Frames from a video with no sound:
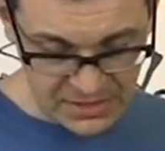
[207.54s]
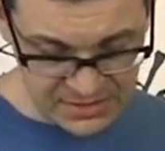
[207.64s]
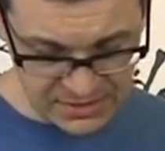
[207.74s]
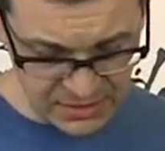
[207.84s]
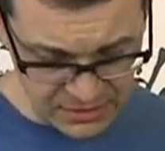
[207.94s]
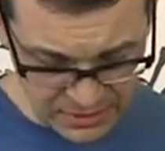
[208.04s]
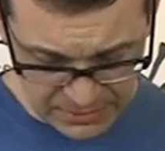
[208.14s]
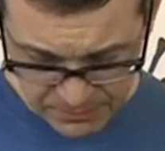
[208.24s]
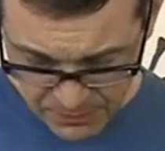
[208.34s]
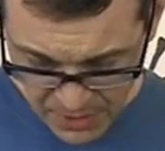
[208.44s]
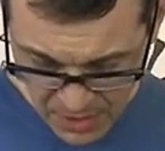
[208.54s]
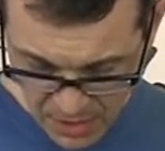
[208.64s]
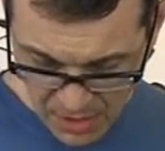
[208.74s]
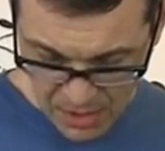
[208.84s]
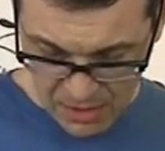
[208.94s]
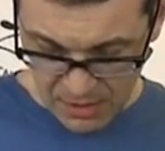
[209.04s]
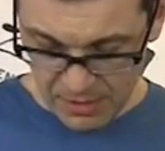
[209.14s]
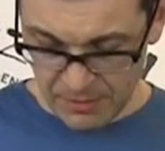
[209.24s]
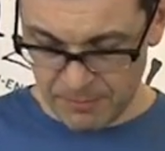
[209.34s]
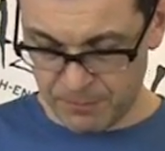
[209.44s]
secondly
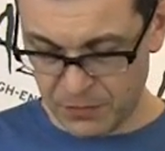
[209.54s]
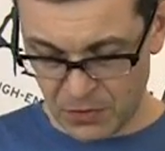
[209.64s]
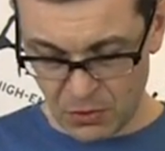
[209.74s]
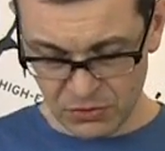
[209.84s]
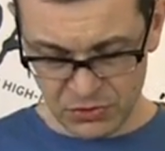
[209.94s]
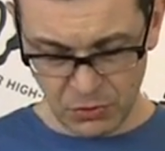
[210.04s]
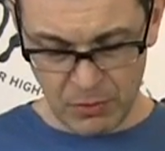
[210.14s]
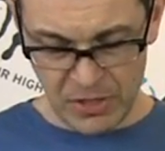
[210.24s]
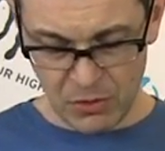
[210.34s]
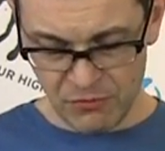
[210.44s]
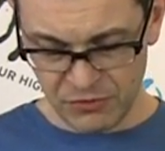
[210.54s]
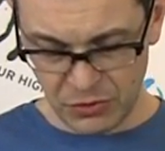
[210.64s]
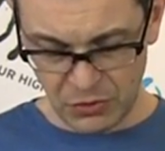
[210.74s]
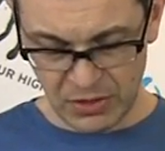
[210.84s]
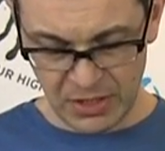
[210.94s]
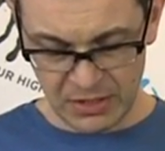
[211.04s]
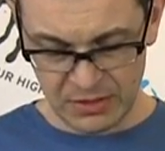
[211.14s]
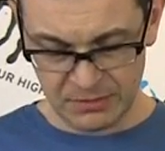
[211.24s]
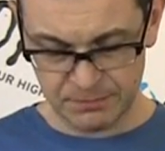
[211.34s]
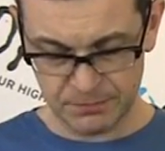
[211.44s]
um, also, quite often you
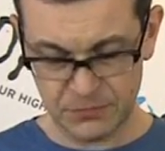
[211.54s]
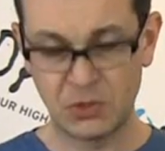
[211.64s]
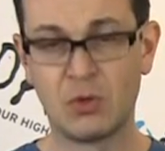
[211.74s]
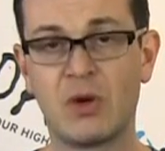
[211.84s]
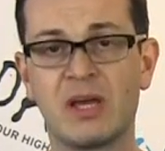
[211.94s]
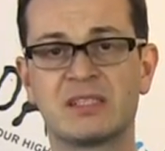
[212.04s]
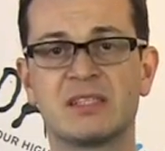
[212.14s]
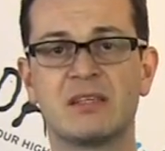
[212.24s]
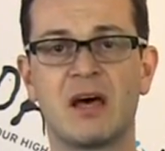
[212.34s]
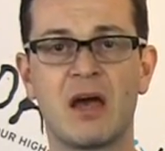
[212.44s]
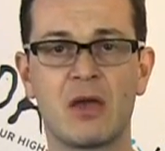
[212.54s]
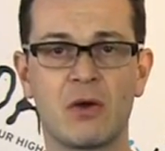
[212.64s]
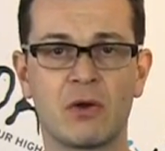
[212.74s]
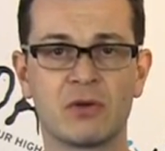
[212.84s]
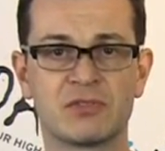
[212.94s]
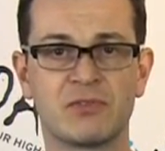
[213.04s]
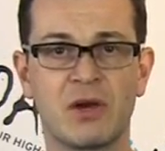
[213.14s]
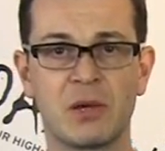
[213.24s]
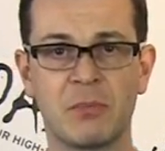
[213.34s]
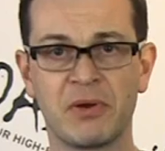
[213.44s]
get your SLI or
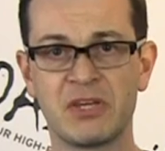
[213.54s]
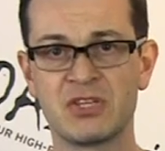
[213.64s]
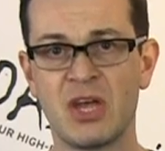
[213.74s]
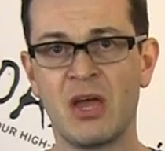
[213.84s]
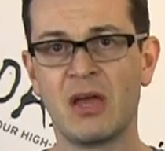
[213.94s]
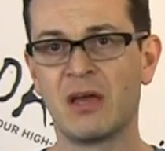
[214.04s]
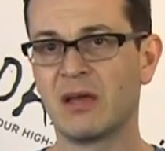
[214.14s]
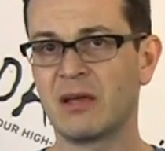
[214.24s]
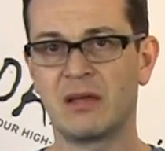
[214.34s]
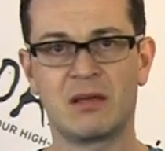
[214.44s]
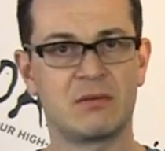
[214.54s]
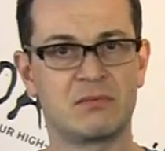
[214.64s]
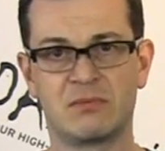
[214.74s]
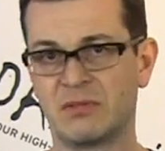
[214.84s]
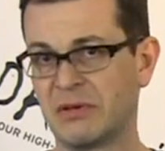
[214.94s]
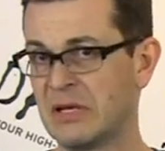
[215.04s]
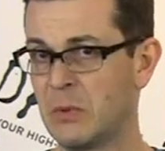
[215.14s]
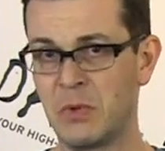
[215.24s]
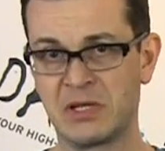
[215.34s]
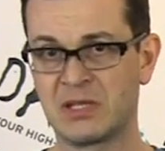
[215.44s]
crossfire bridge
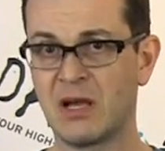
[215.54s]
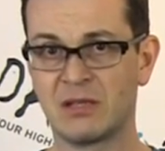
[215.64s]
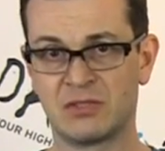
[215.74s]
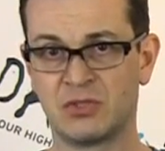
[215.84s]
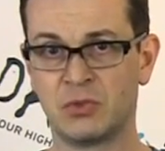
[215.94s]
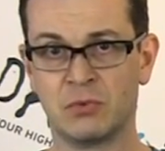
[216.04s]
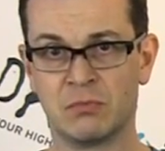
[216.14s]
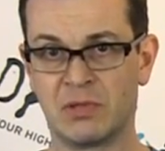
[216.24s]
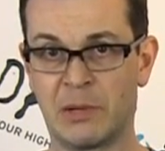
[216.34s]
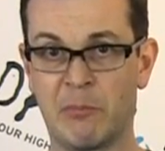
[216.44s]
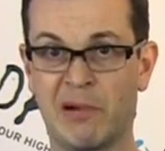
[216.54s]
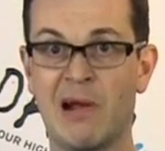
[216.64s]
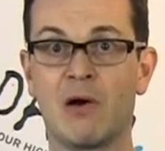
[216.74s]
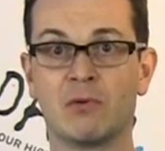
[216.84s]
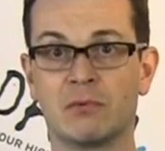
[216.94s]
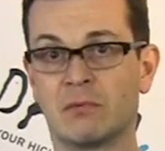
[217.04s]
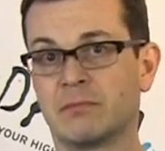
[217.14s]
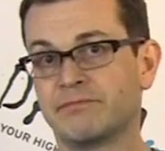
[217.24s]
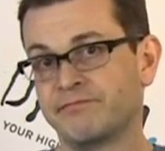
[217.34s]
really weird colors too, like brown.